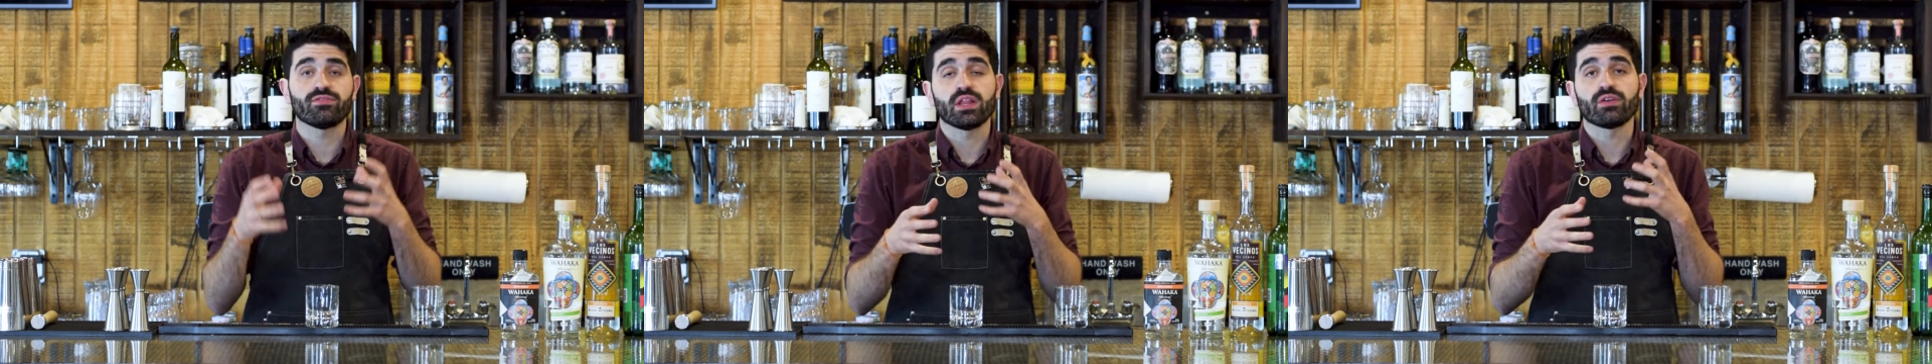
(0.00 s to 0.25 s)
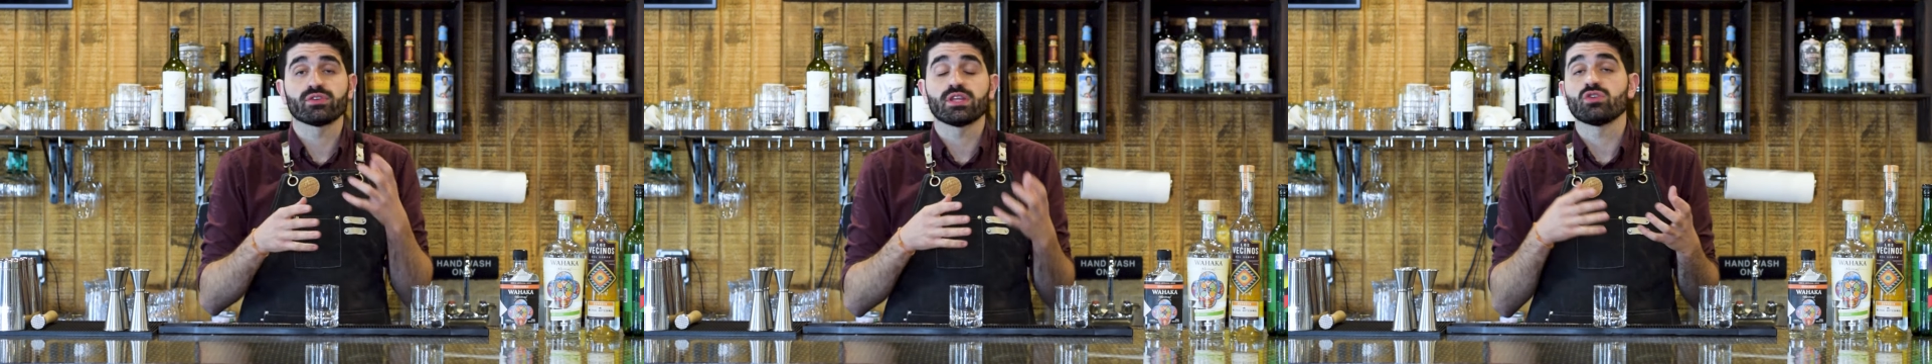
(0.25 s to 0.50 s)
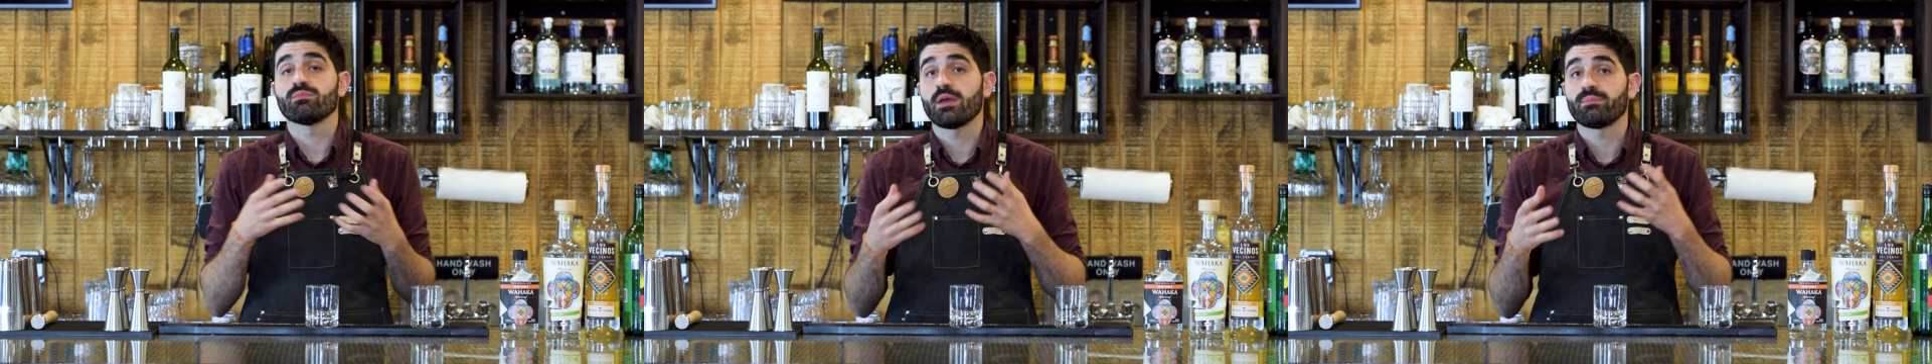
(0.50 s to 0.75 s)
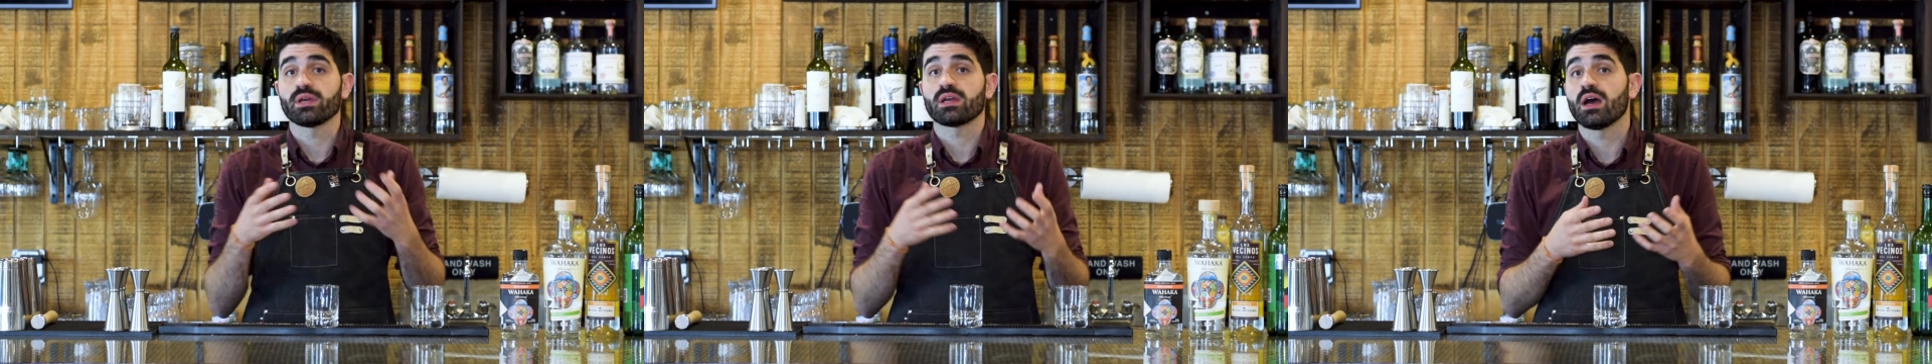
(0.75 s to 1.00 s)
flavor that you
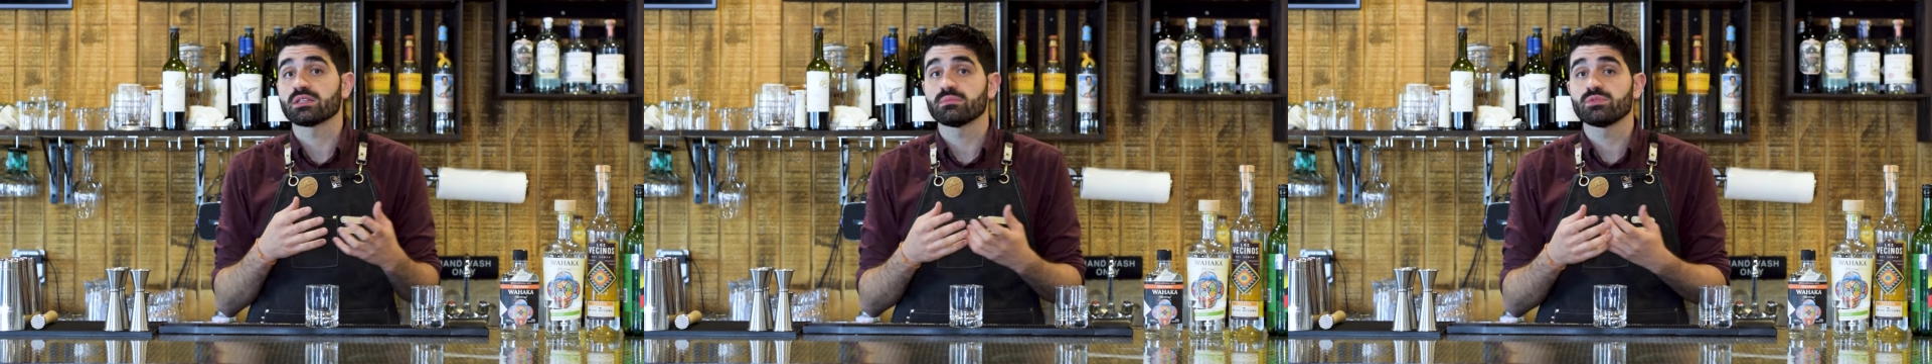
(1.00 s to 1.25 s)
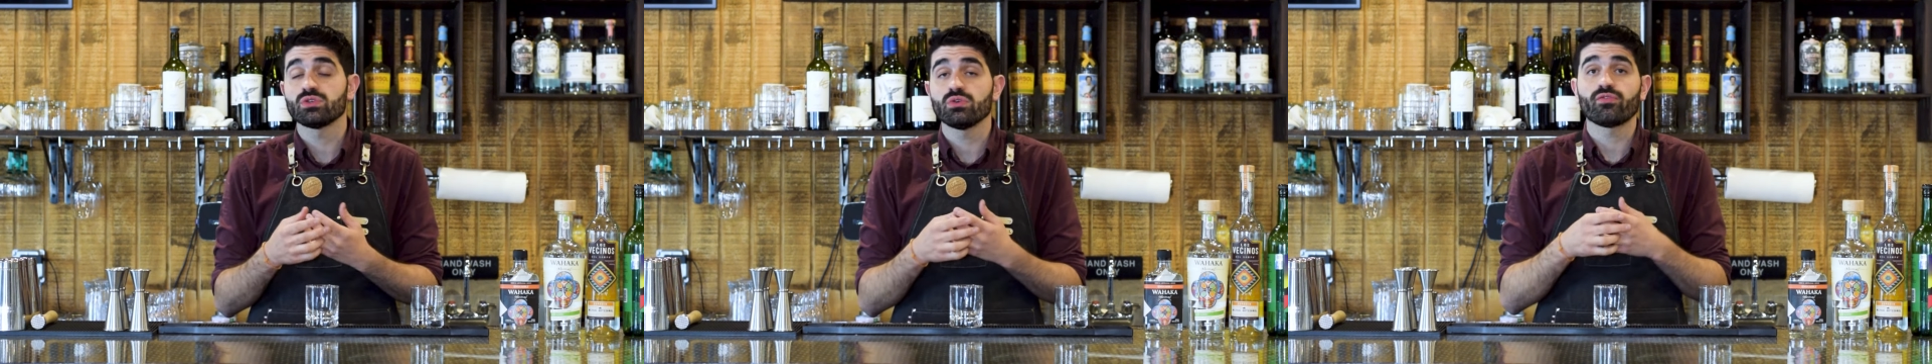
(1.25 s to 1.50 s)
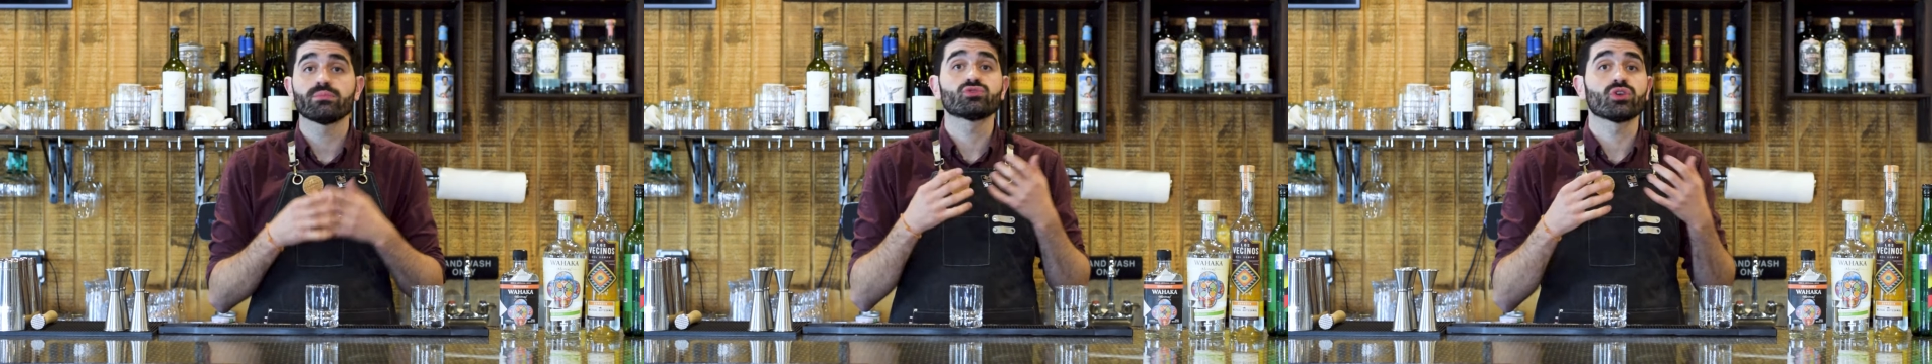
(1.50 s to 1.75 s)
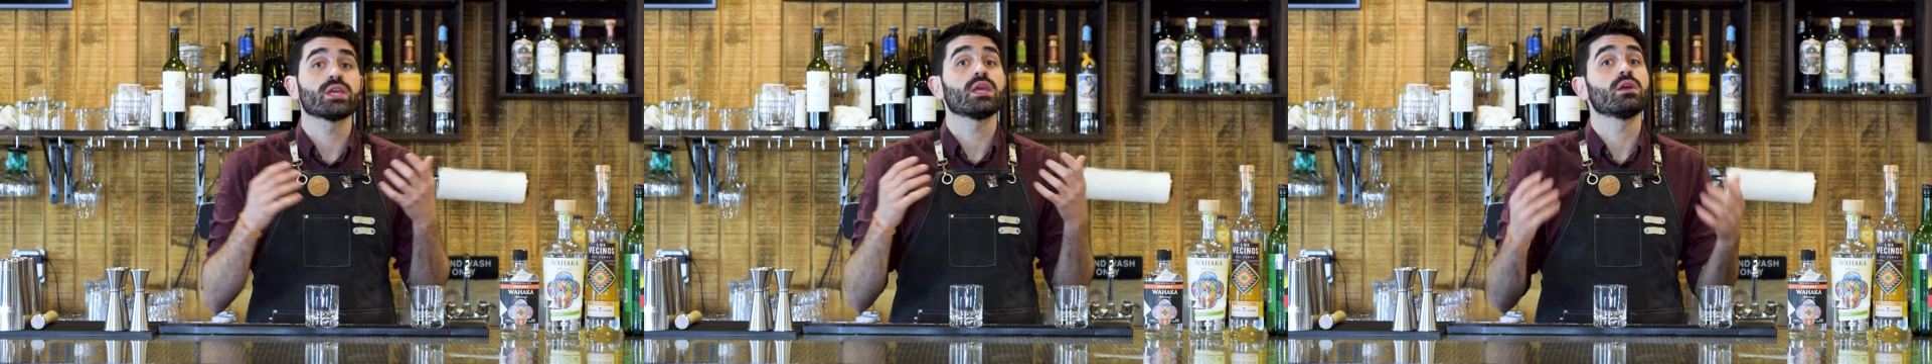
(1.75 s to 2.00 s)
might be accustomed to from
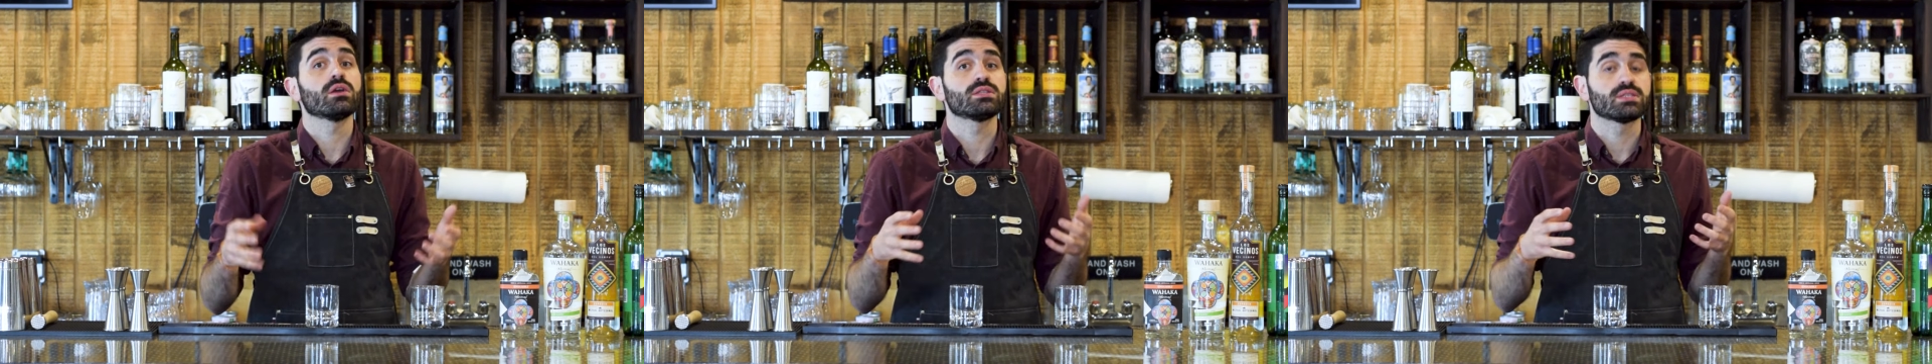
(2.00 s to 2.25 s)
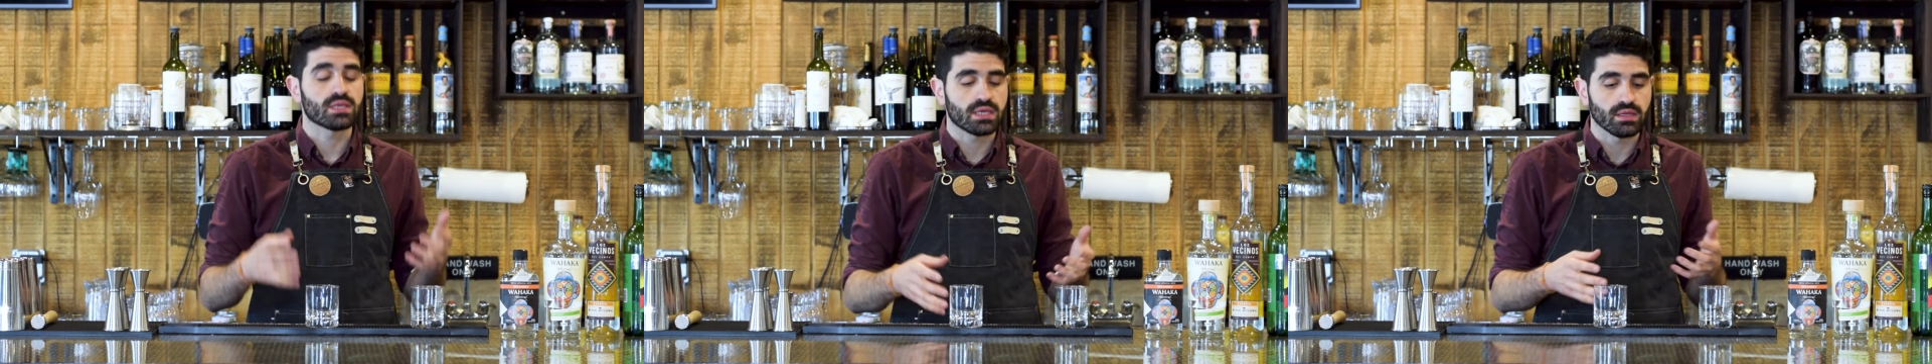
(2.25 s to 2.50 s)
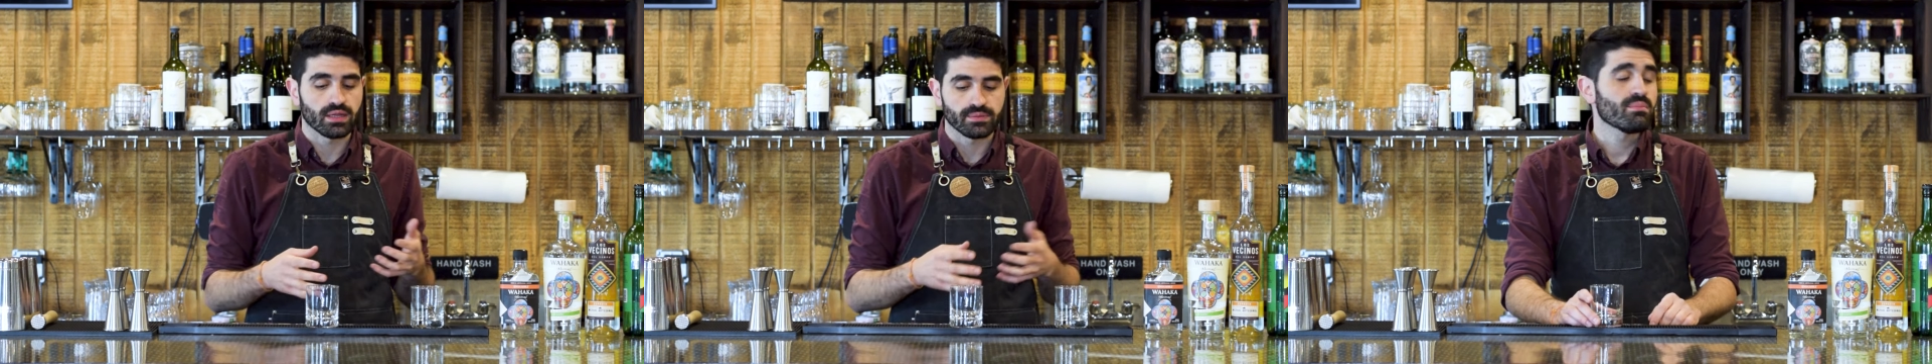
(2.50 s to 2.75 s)
drinking good tequila.